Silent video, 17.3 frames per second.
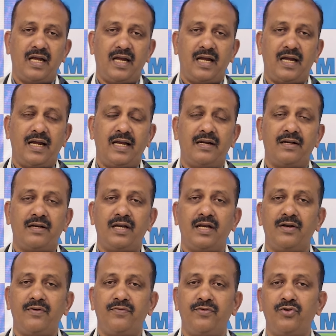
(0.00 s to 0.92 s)
and
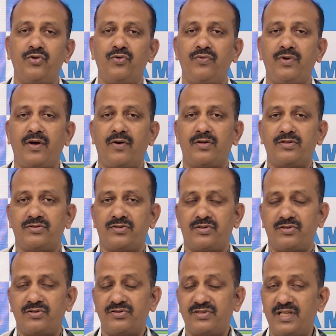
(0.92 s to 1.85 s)
in few we
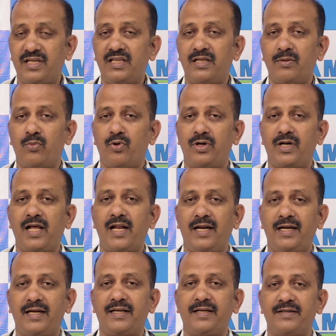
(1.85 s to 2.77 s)
also seen the
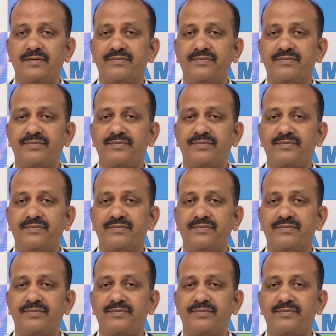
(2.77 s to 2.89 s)
mortality.